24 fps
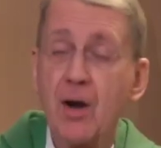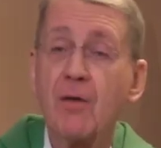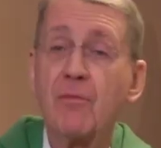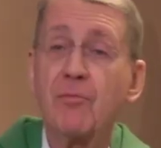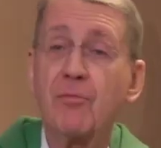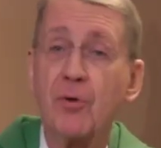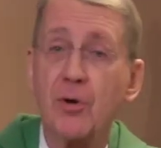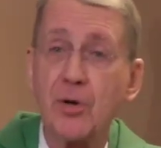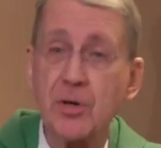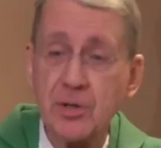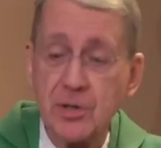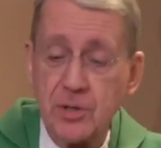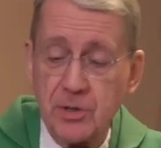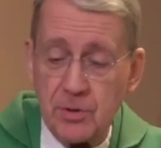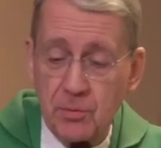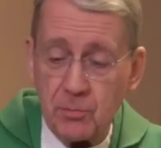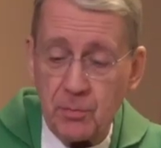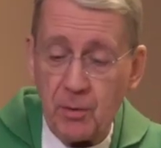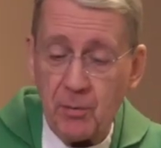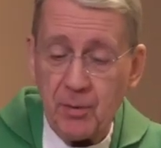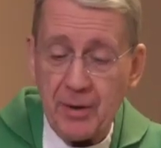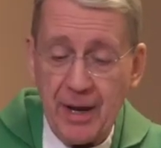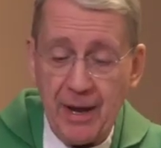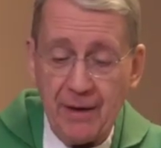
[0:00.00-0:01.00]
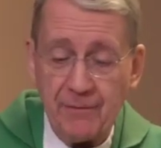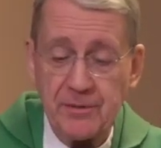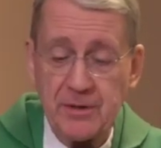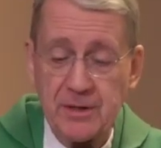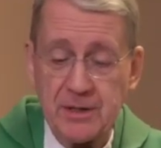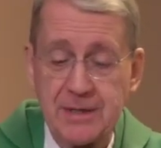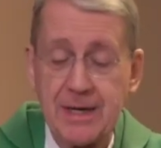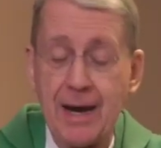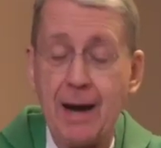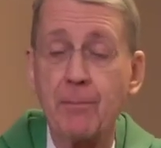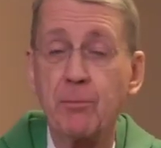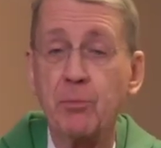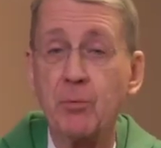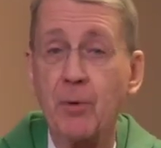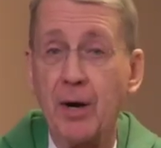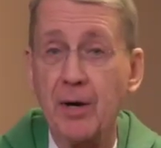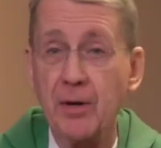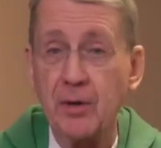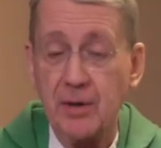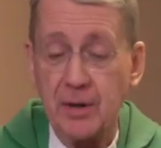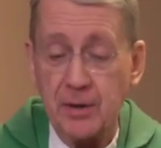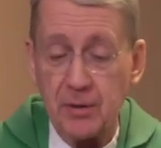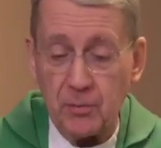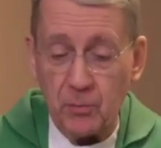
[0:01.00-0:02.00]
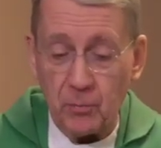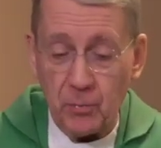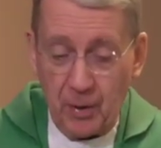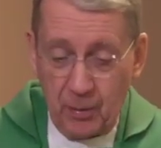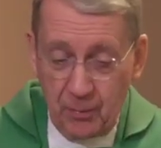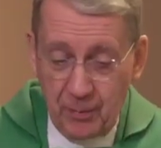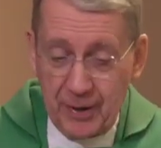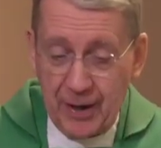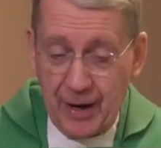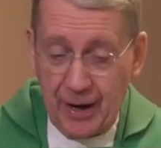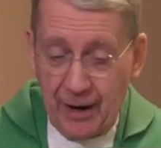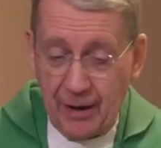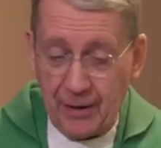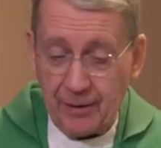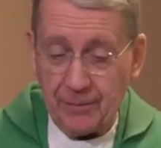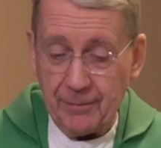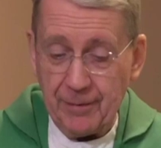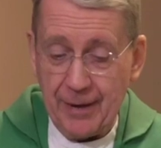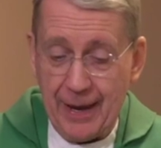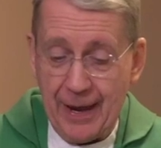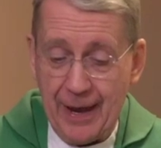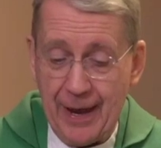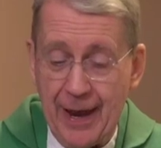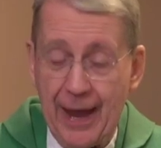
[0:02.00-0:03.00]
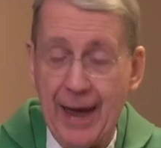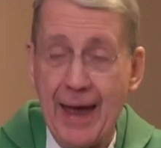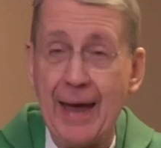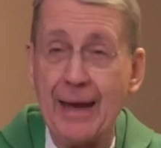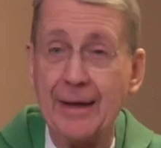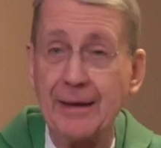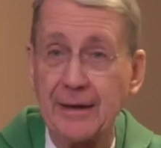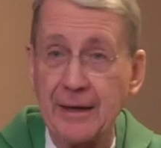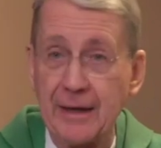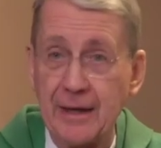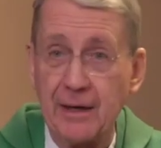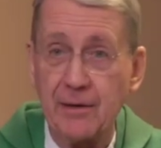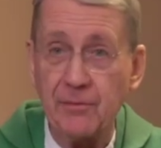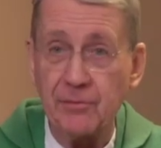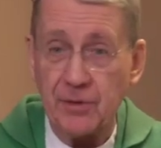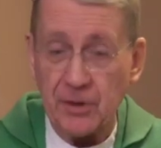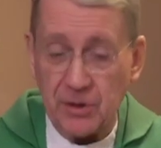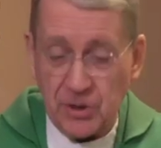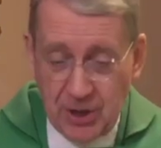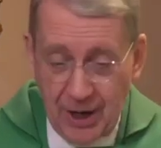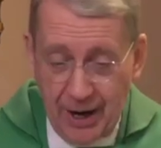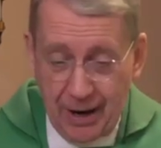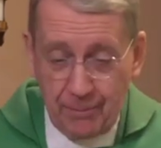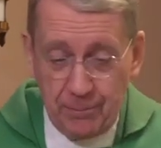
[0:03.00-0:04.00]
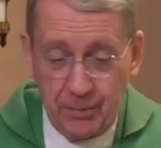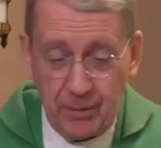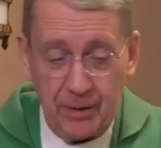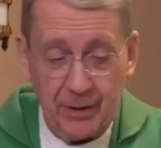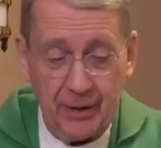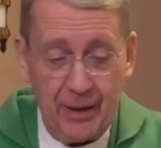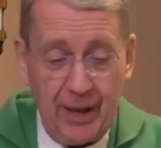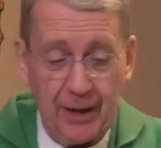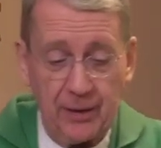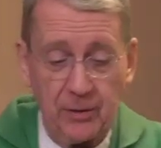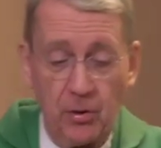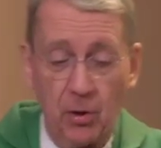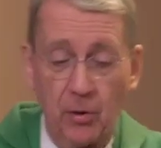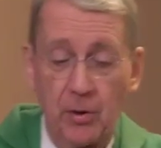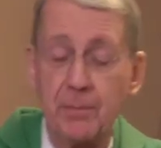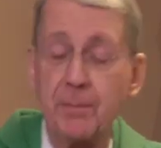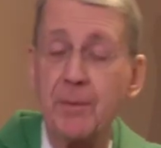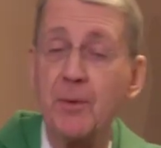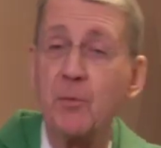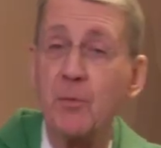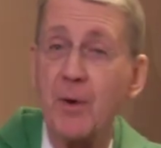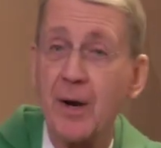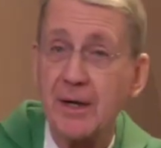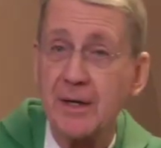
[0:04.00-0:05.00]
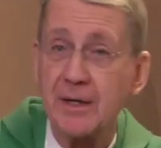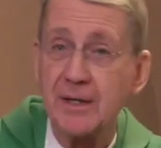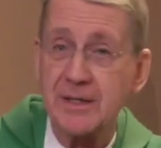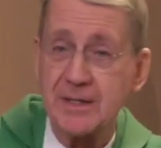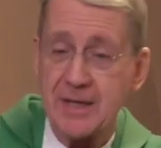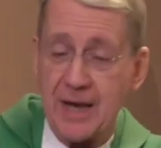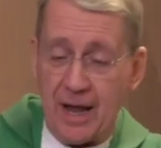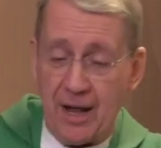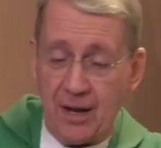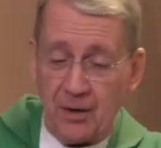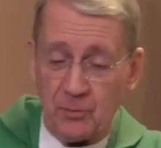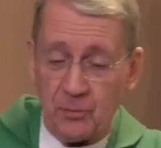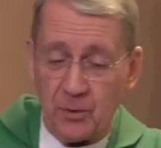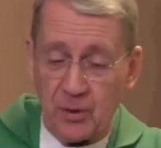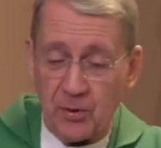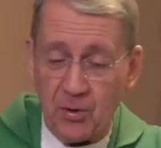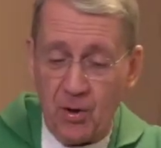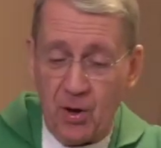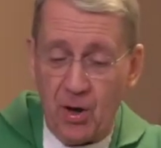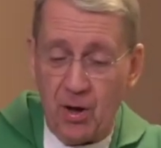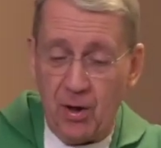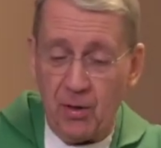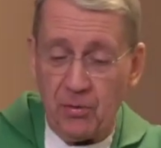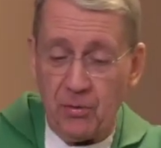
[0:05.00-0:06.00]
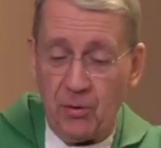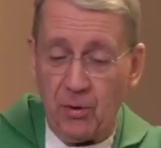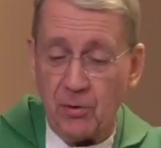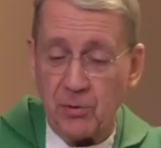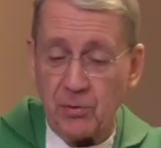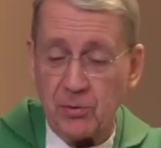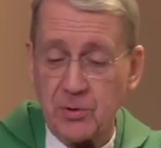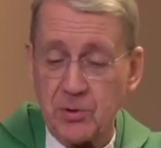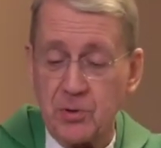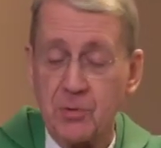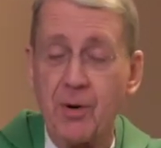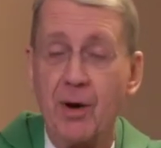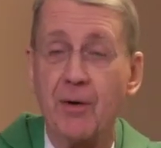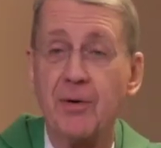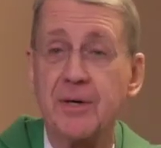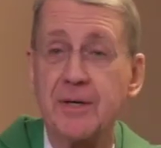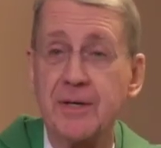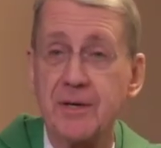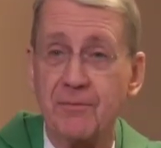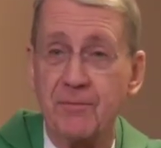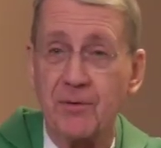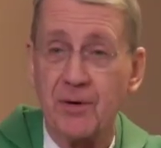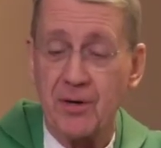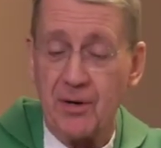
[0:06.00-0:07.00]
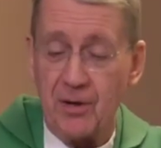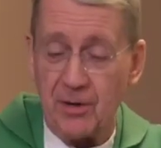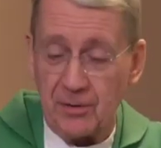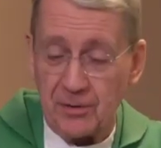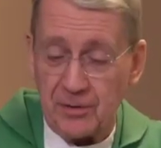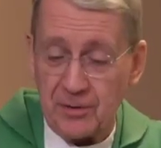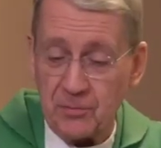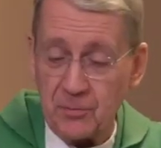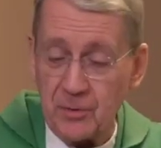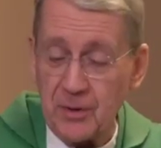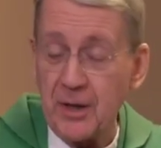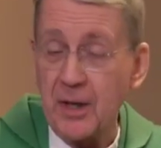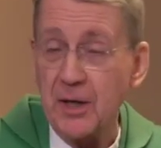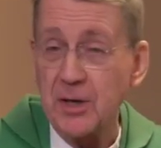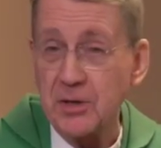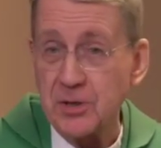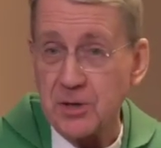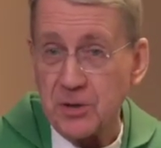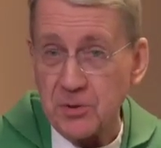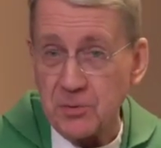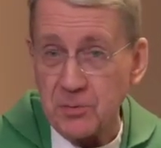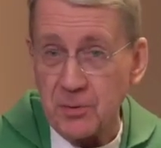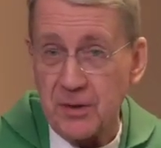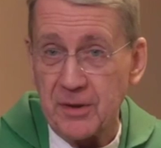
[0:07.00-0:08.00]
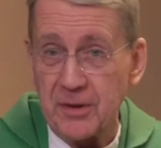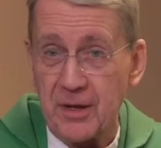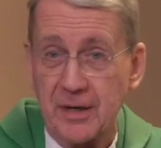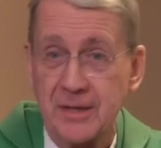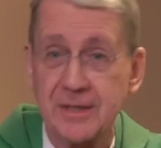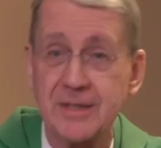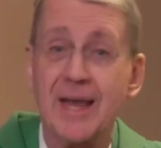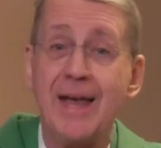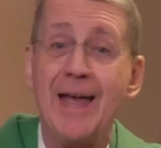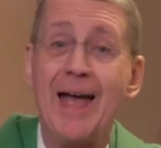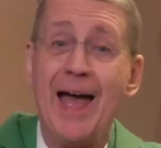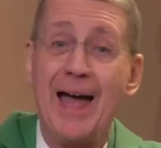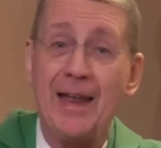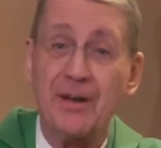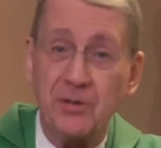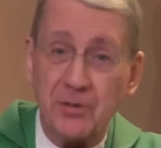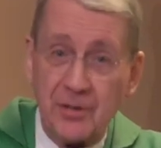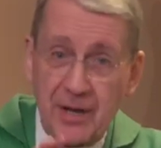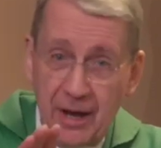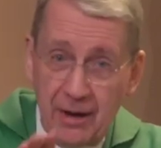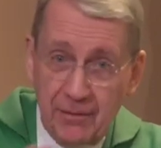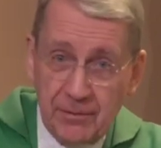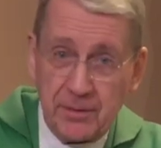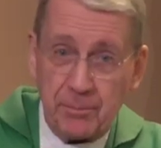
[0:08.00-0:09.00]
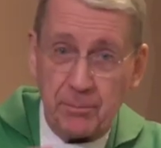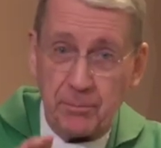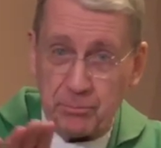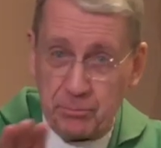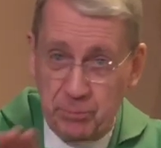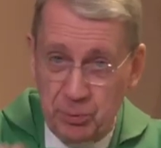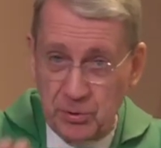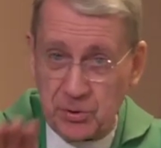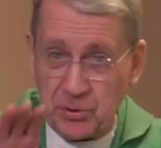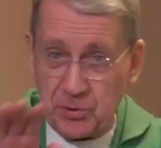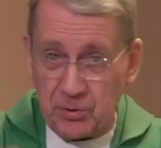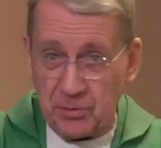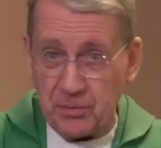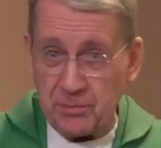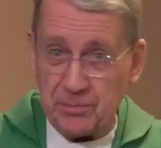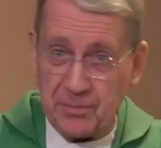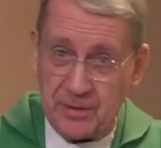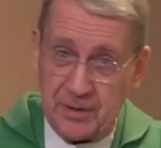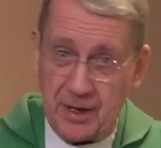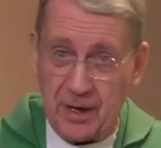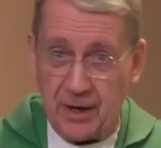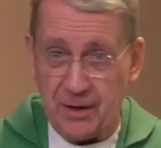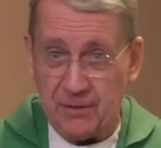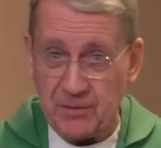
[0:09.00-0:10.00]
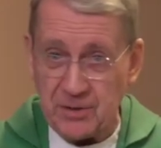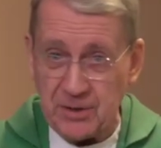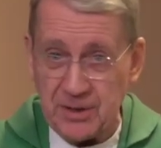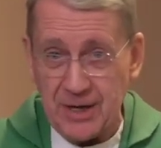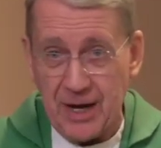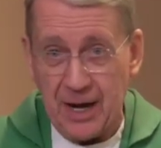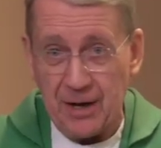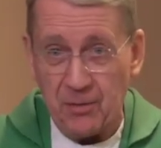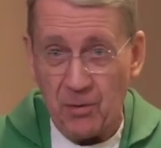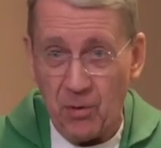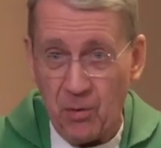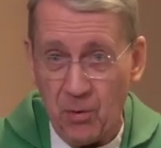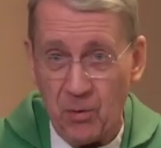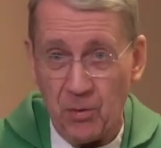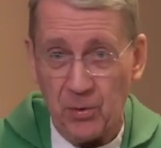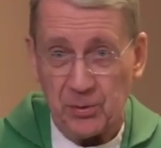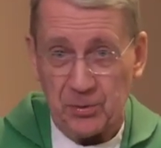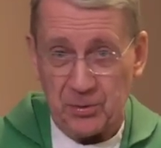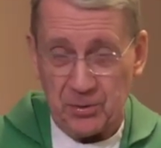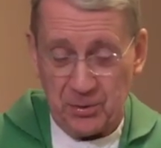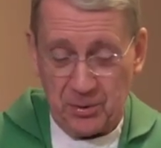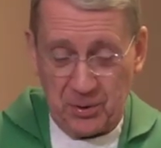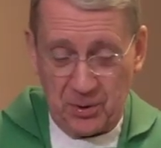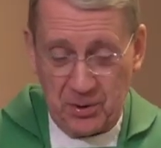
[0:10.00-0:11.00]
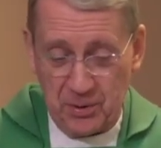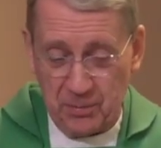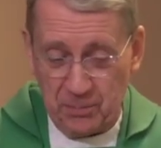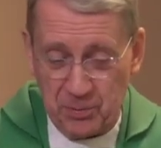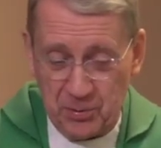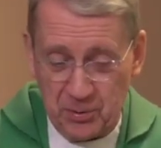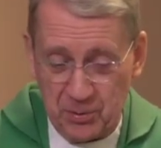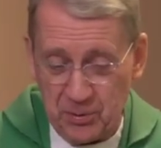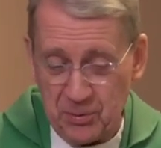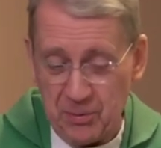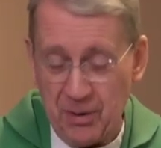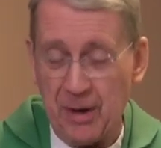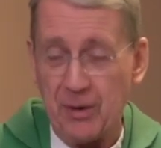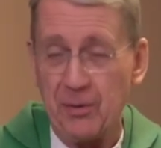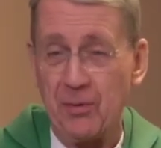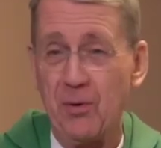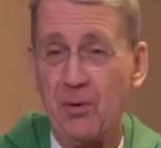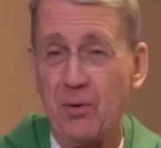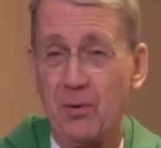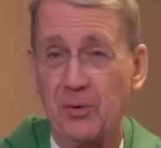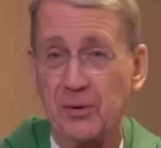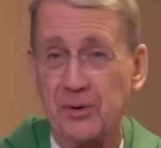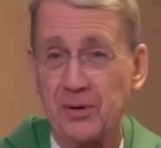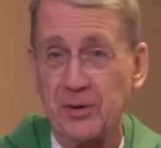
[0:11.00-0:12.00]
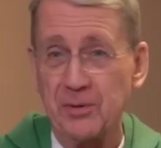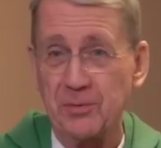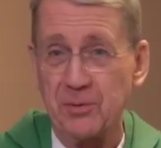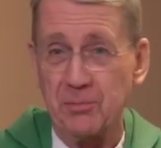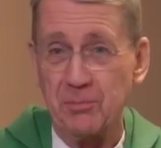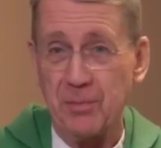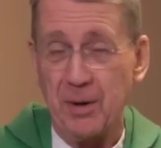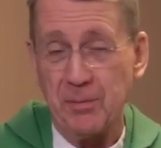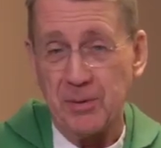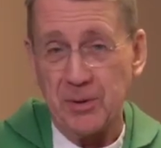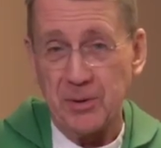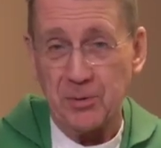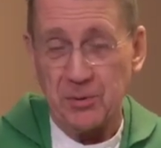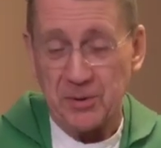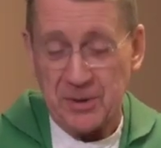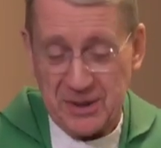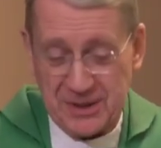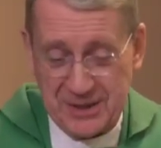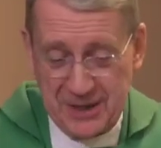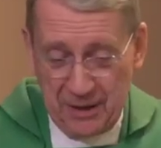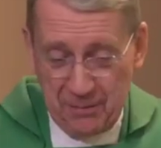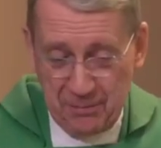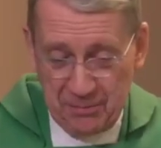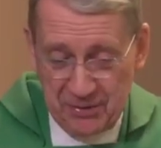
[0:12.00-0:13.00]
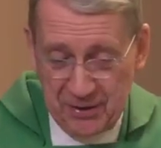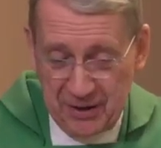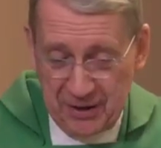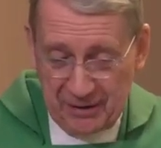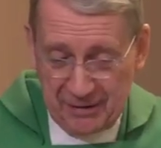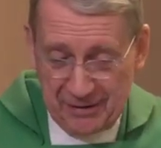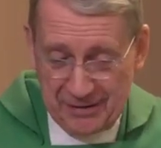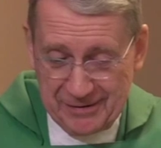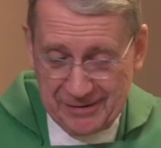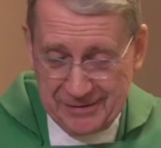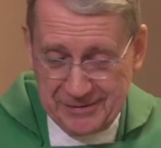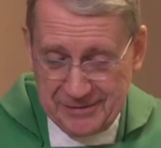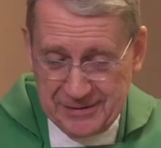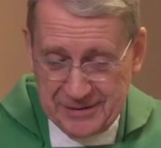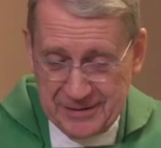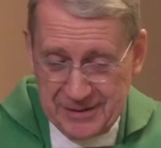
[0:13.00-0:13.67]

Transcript: First, we would have to stop right where we are and leave the chapel and go to be reconciled with all those who are in difficult relations with us. And you'd have to put your television on hold or your computer on hold and maybe do the same thing, huh?